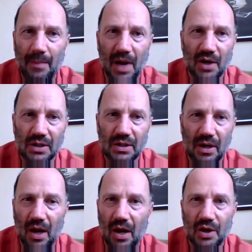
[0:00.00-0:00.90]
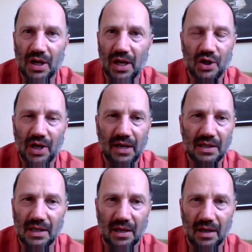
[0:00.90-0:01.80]
a much larger
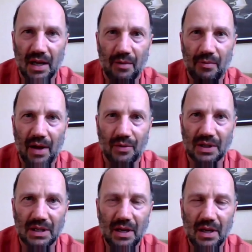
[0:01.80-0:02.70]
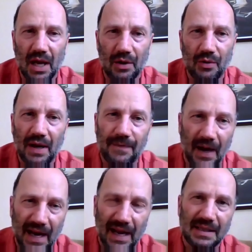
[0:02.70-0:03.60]
agenda around green
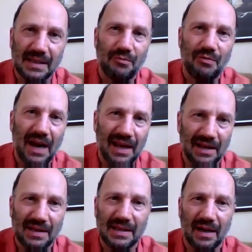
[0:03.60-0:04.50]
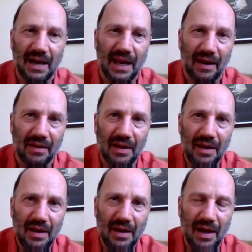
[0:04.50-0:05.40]
finance and reconciling
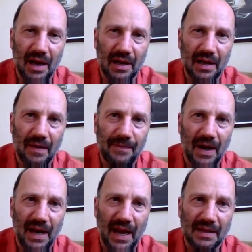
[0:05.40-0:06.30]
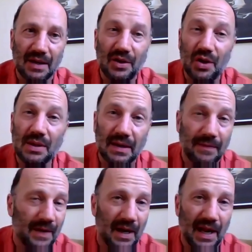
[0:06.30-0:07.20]
kind of finance and
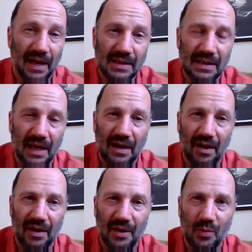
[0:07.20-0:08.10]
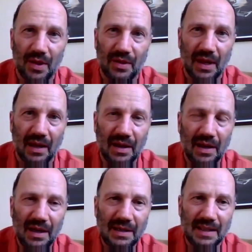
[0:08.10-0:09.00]
using finance in line with the
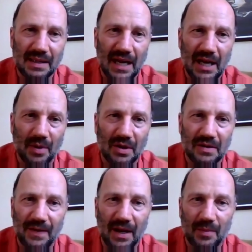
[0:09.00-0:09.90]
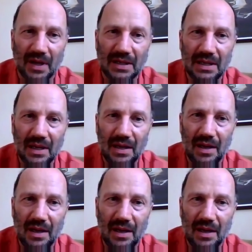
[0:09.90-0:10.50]
Sustainable Development